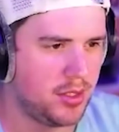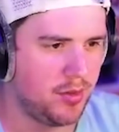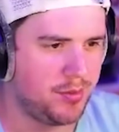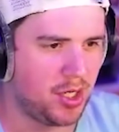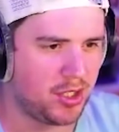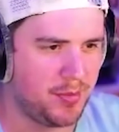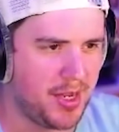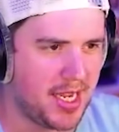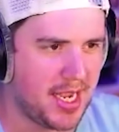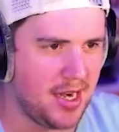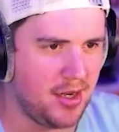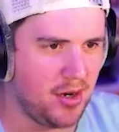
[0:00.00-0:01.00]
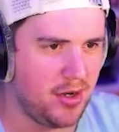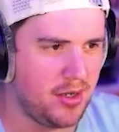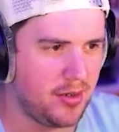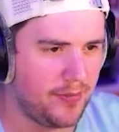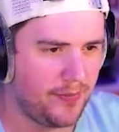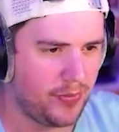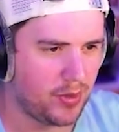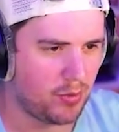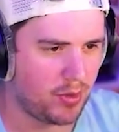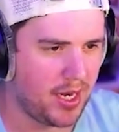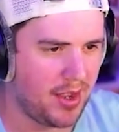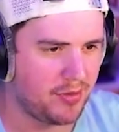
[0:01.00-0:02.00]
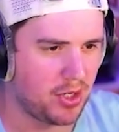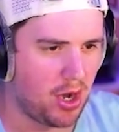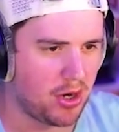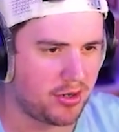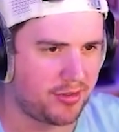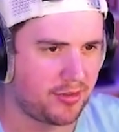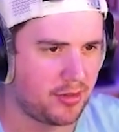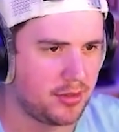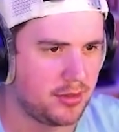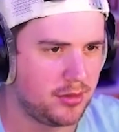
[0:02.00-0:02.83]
You abduct me again, dude? We're gonna have talks.